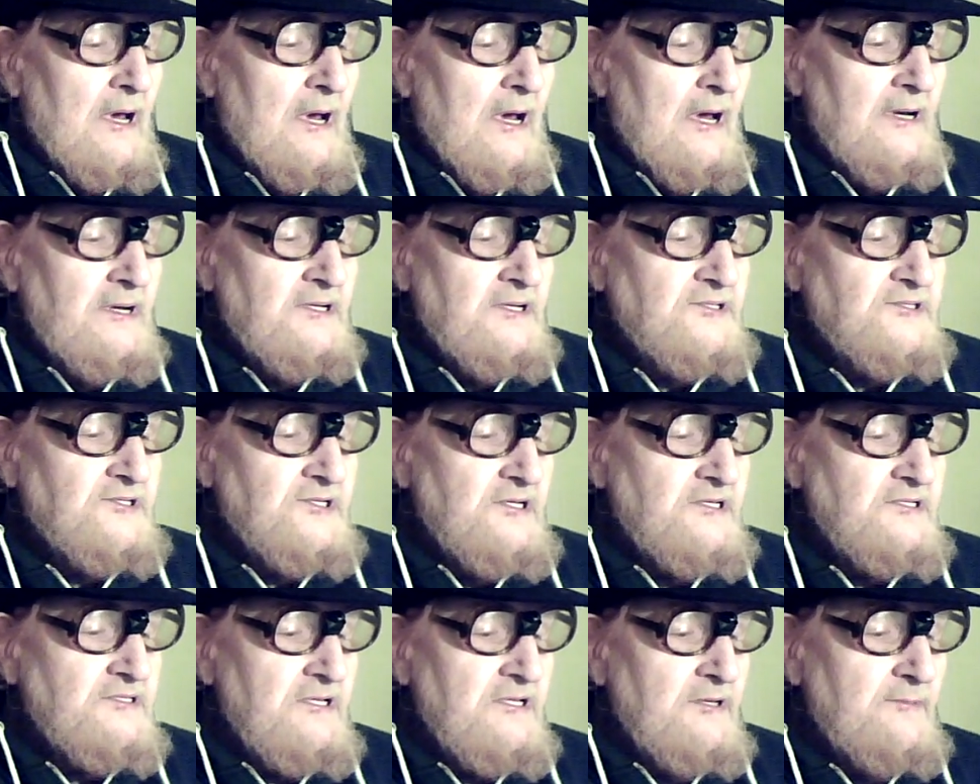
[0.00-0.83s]
And he
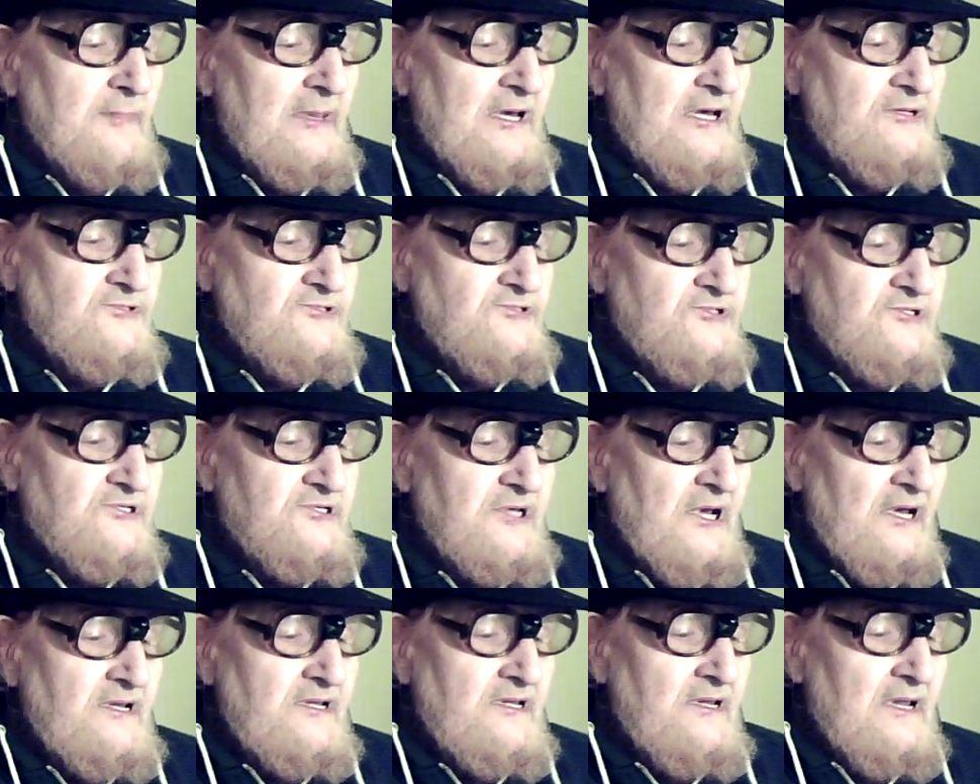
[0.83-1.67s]
says to me,
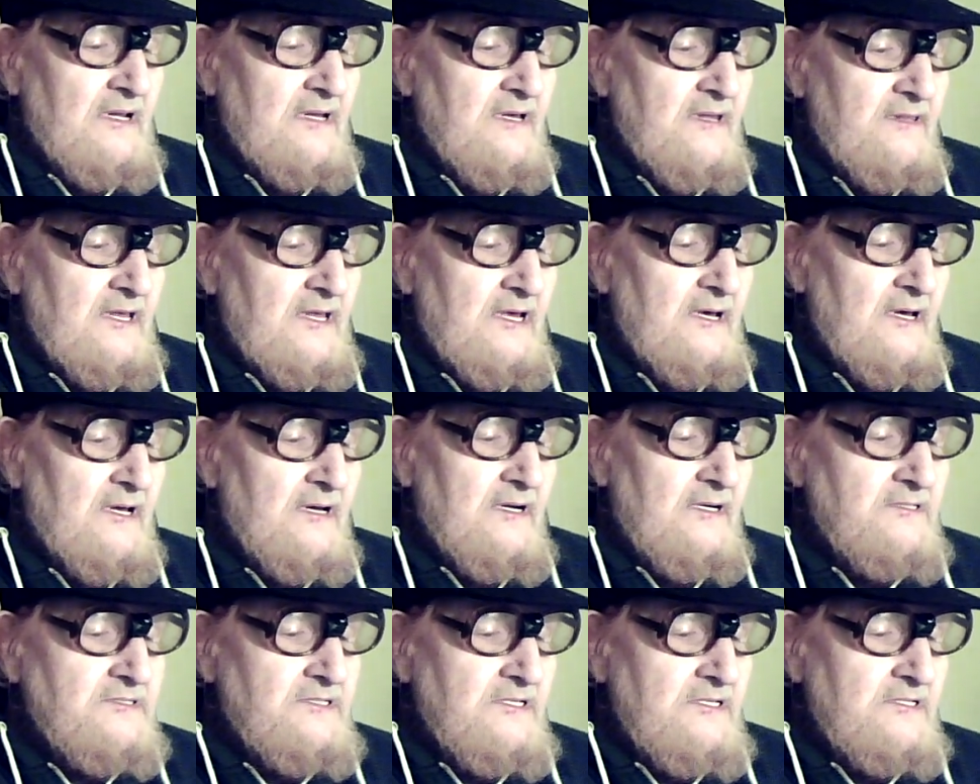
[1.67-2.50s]
signing it there.
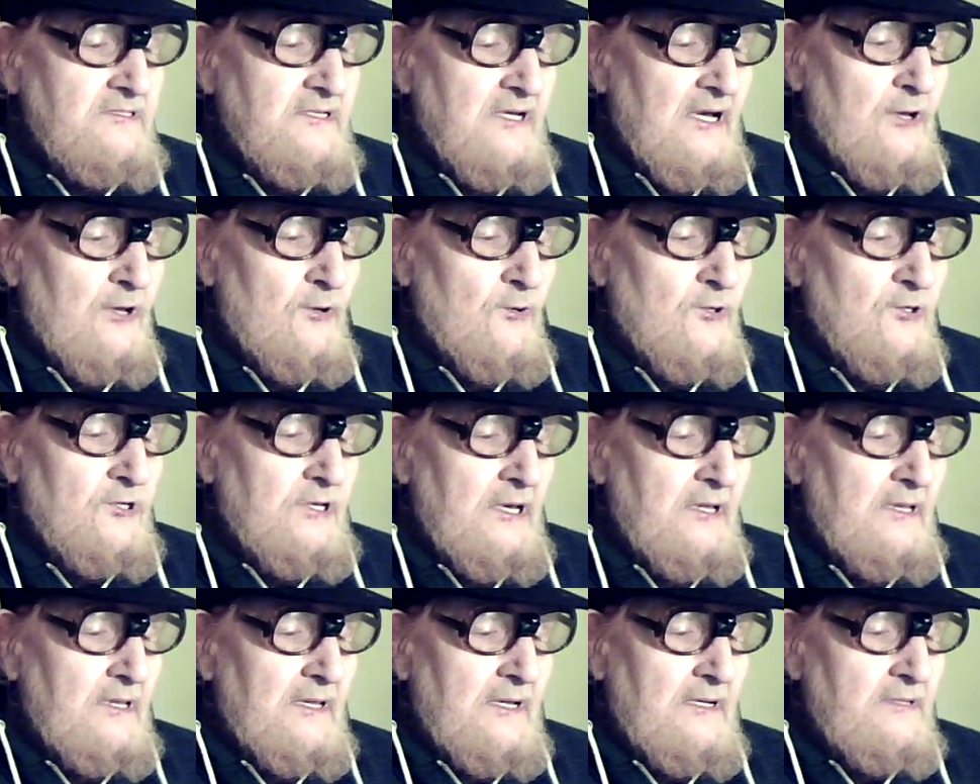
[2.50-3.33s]
I says, aye,
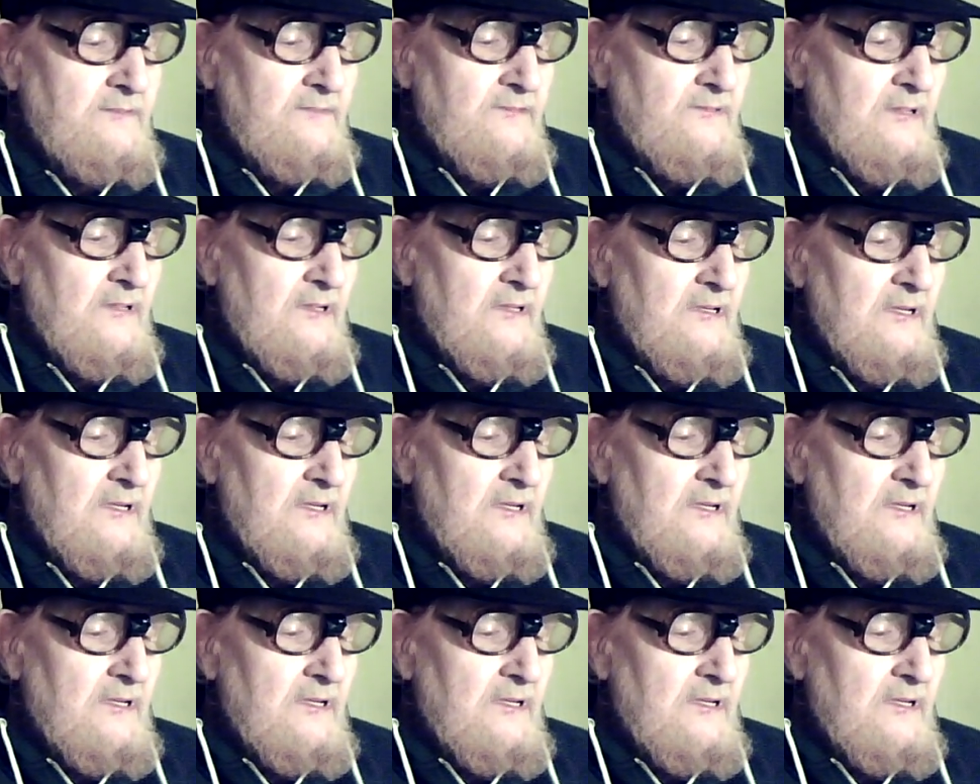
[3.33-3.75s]
okay then.